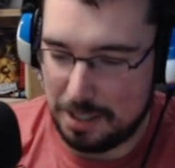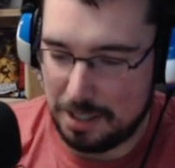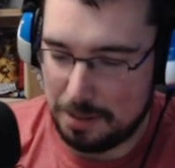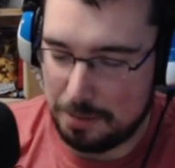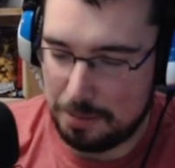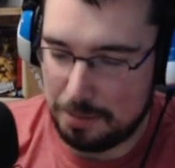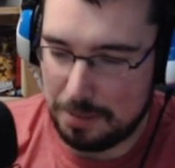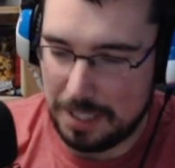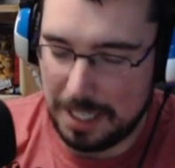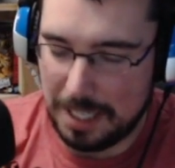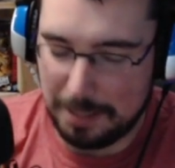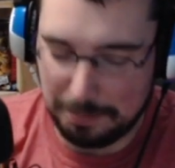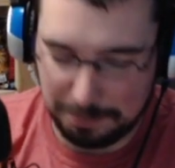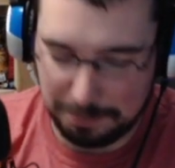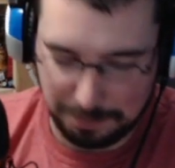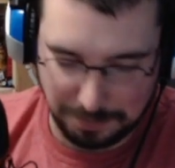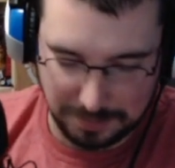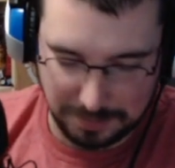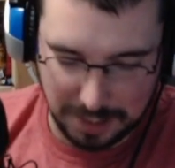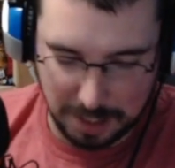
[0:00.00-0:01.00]
But yeah,
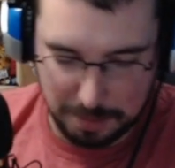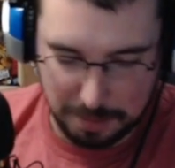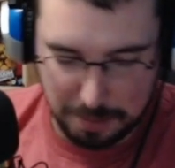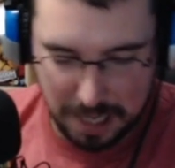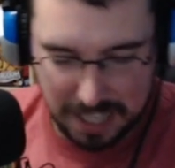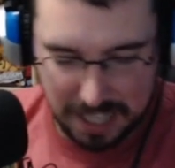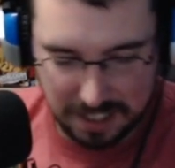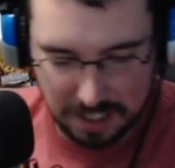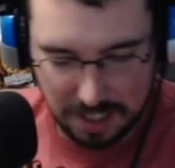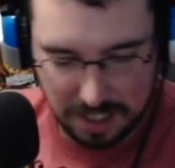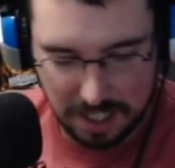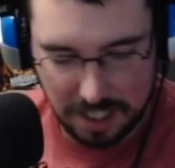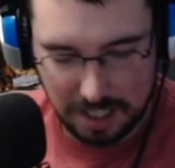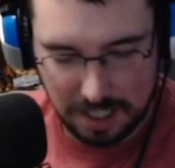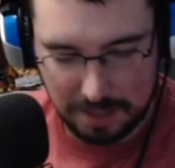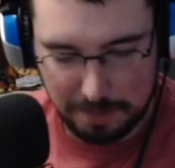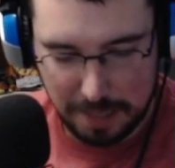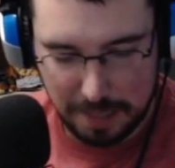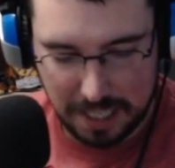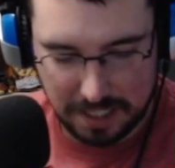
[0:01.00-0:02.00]
back to
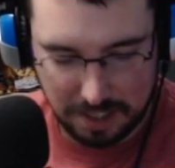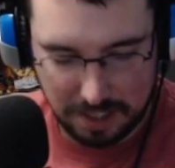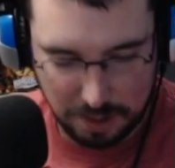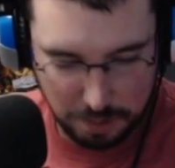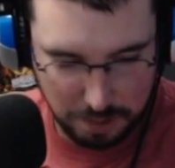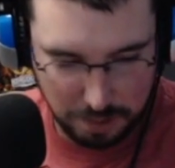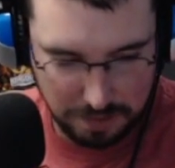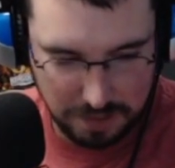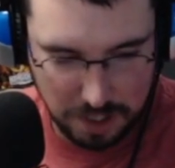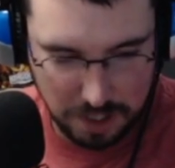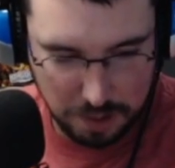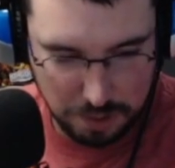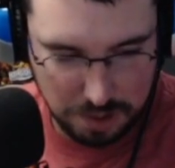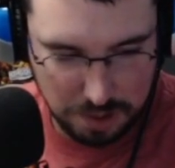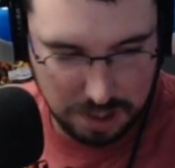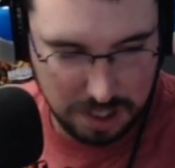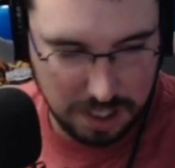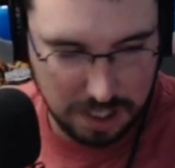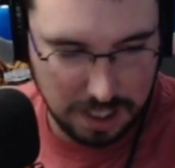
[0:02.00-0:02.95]
the reviews.